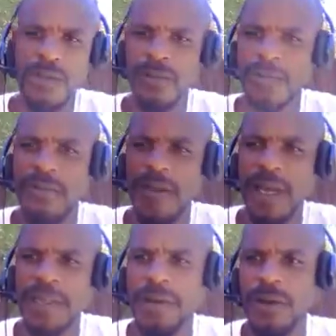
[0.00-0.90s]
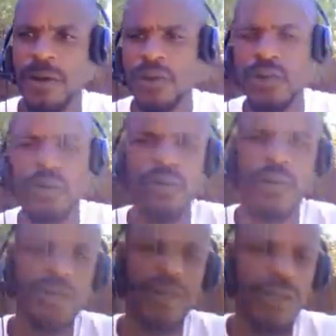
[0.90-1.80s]
to find their own
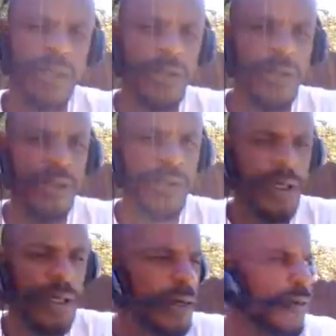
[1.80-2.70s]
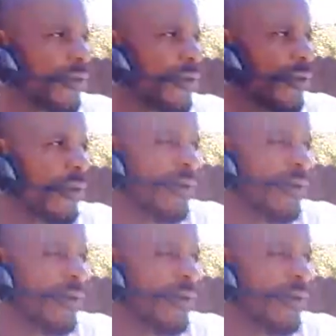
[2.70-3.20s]
truths and know themselves.